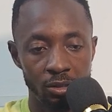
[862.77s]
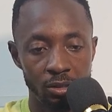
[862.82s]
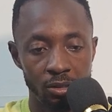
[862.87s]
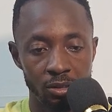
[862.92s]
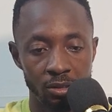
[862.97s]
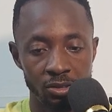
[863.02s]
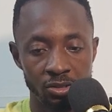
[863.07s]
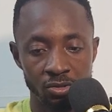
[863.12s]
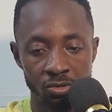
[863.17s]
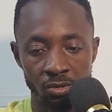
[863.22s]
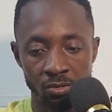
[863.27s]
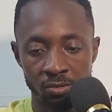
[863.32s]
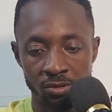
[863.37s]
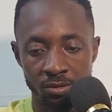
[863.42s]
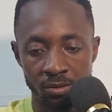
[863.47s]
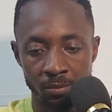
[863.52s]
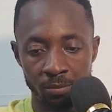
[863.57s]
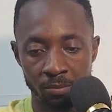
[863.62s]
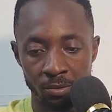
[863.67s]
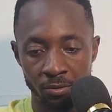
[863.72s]
It's not
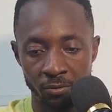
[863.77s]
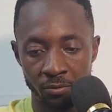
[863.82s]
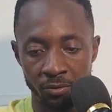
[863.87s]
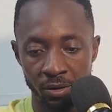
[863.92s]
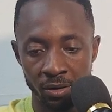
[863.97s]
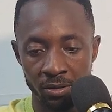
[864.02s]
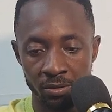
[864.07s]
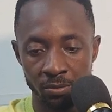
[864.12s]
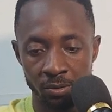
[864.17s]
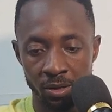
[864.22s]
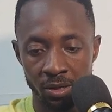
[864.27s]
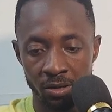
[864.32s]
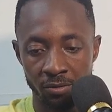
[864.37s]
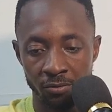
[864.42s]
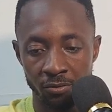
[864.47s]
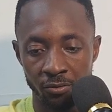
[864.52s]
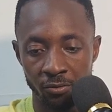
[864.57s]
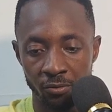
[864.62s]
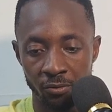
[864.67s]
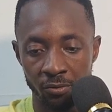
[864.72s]
perfect, but I have a
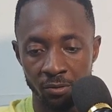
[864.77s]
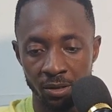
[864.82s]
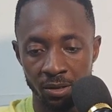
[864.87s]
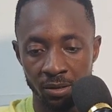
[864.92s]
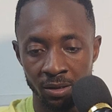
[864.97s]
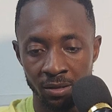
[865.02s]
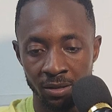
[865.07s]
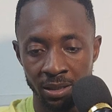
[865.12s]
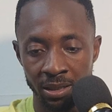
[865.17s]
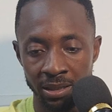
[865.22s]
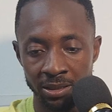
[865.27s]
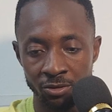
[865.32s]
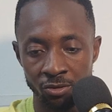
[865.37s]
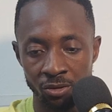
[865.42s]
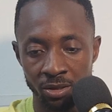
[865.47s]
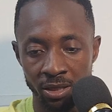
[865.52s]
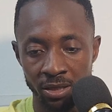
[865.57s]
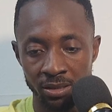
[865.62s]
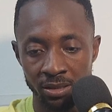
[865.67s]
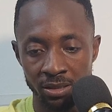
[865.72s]
few lines you
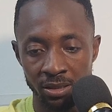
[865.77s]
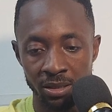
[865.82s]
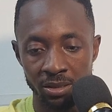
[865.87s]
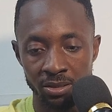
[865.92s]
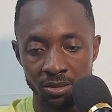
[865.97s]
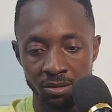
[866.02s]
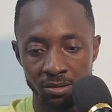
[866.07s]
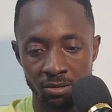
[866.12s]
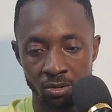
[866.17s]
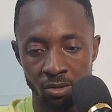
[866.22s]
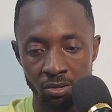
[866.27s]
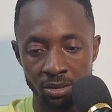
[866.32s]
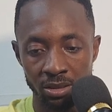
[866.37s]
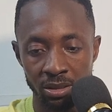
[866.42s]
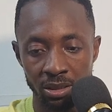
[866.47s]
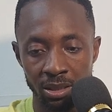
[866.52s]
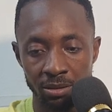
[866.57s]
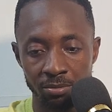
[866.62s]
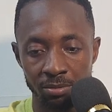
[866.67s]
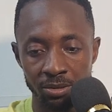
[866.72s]
can see it's touching
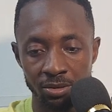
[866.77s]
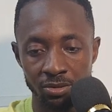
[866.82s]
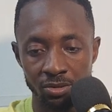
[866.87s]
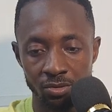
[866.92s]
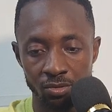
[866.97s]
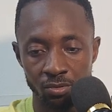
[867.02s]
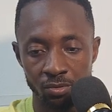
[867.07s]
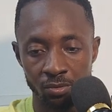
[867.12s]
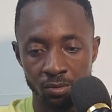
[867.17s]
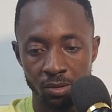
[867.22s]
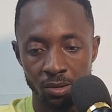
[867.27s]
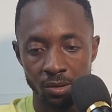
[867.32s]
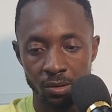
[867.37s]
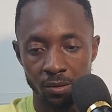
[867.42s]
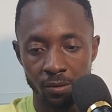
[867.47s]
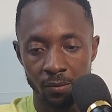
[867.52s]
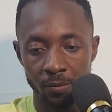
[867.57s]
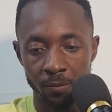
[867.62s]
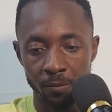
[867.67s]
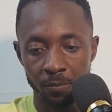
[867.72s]
that place too.
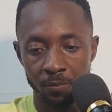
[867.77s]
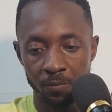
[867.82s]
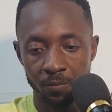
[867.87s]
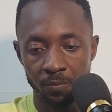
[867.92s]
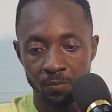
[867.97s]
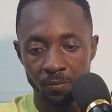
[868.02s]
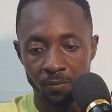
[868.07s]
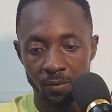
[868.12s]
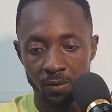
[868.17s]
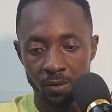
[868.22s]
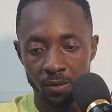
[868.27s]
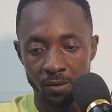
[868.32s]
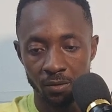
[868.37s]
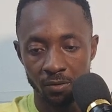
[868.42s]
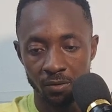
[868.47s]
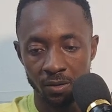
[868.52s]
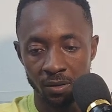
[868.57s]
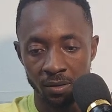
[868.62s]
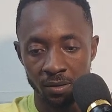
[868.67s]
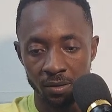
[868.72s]
You
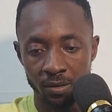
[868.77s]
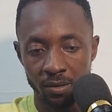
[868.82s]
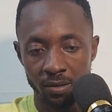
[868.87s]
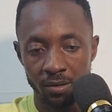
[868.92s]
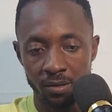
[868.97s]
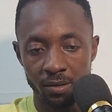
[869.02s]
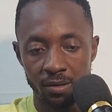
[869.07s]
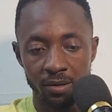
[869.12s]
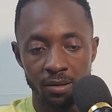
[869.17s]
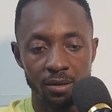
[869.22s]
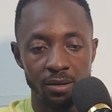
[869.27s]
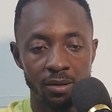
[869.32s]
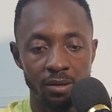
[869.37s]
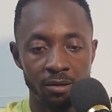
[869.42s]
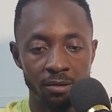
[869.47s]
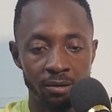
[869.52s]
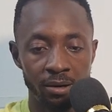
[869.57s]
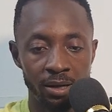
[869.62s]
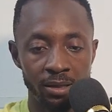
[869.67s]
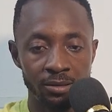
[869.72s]
see?
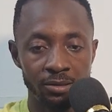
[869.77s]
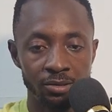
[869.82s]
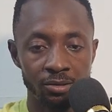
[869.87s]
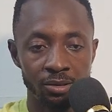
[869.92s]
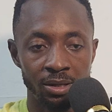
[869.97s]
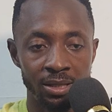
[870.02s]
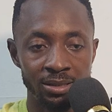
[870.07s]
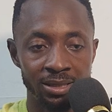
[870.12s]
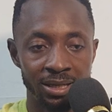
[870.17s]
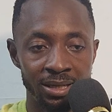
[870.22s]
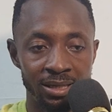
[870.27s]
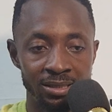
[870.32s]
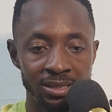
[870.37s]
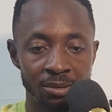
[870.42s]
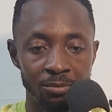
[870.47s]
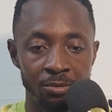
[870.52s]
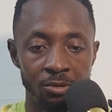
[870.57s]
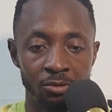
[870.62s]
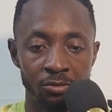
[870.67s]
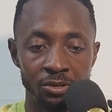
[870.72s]
Alright, so that's an
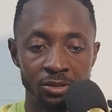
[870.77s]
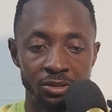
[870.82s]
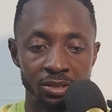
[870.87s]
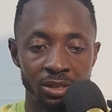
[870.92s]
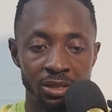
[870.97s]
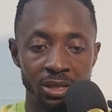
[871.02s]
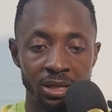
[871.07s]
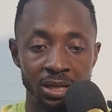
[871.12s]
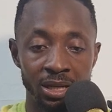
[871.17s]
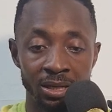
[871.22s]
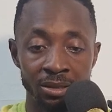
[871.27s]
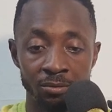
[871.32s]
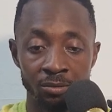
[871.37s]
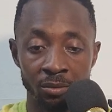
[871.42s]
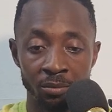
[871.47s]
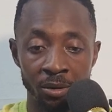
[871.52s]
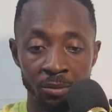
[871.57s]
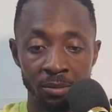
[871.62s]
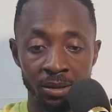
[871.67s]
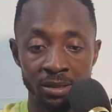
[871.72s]
example of a trend line. And
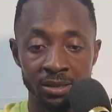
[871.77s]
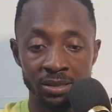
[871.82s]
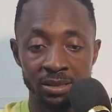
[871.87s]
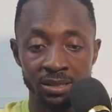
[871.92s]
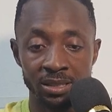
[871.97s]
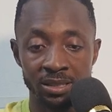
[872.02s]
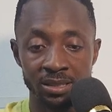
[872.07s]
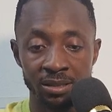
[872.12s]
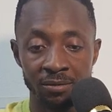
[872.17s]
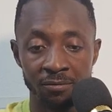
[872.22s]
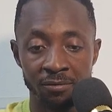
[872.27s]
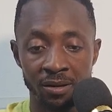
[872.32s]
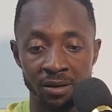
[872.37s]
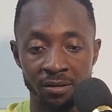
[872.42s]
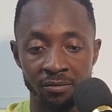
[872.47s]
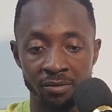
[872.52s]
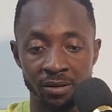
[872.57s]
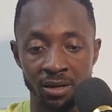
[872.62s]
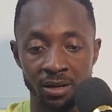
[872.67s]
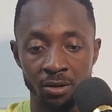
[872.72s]
remember, this is a
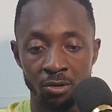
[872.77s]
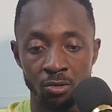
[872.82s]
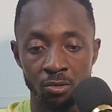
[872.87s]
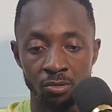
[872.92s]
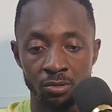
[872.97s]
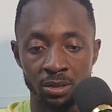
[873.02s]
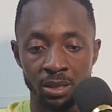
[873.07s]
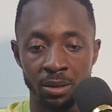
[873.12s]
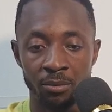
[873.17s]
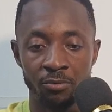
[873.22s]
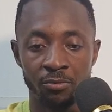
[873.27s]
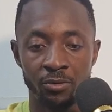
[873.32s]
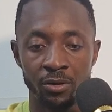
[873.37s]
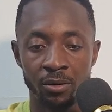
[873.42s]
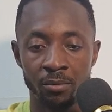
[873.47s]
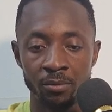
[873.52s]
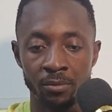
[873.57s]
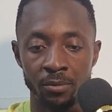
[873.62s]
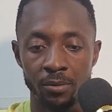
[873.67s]
very low time frame.